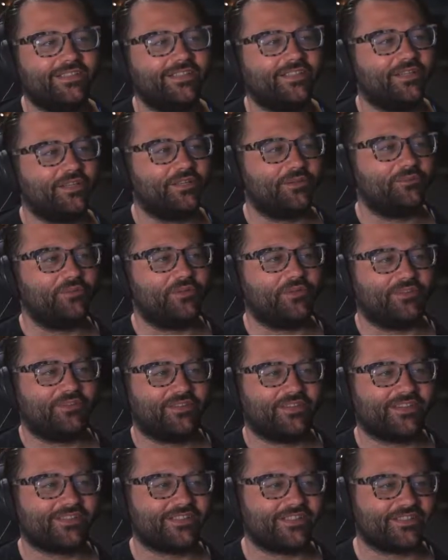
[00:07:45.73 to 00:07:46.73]

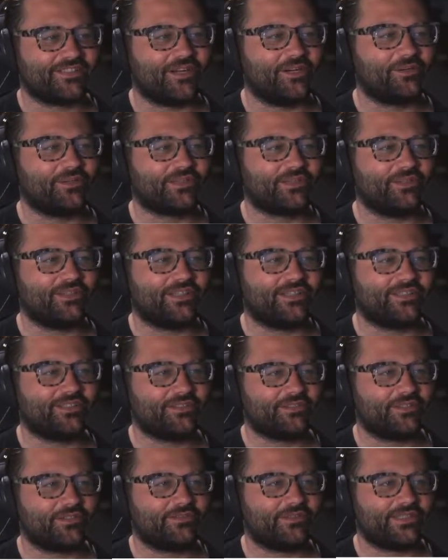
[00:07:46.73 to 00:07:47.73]
Because the song was going into
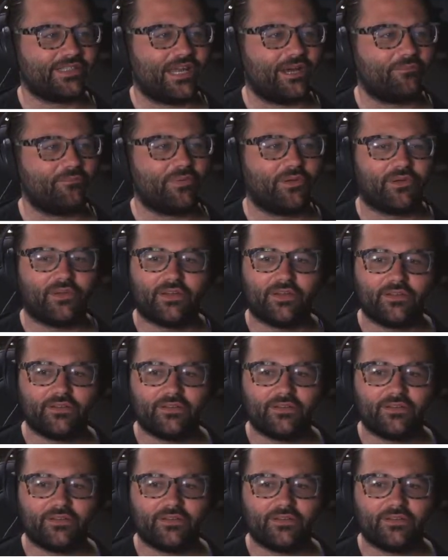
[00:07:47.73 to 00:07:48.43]
sort of a down period.